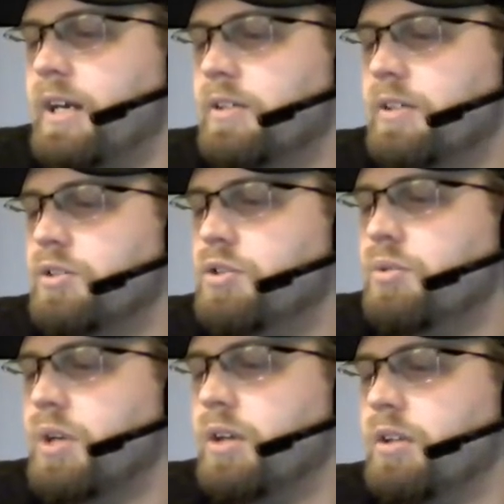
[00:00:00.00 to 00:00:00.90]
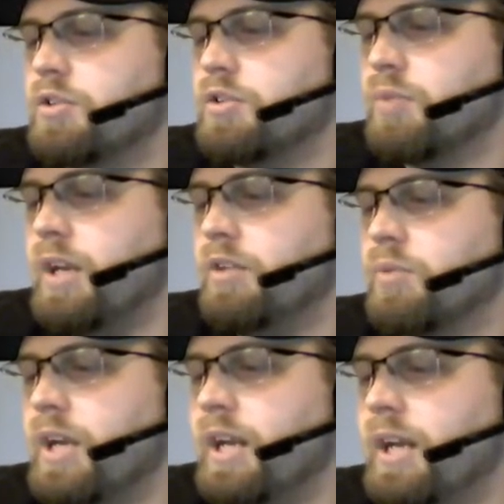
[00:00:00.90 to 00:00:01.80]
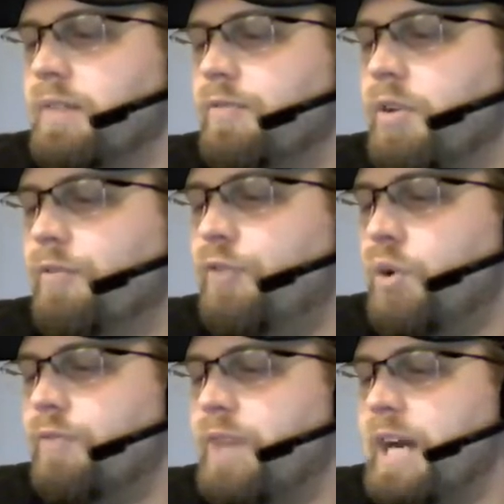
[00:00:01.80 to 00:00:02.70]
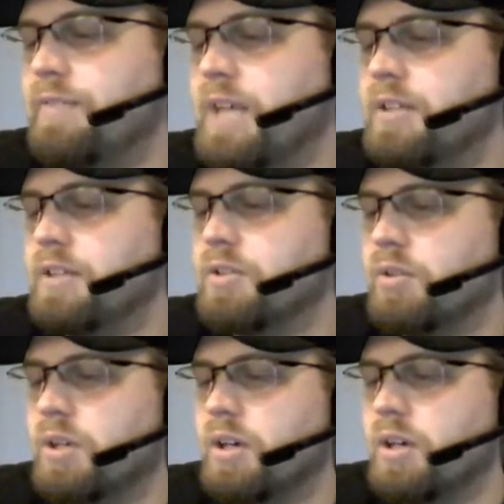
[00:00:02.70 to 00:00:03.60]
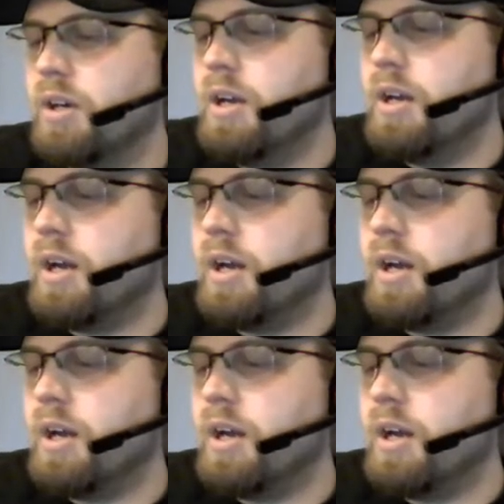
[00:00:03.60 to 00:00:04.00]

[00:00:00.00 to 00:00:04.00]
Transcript: That's going to be a huge reward for us once we really get our engine going.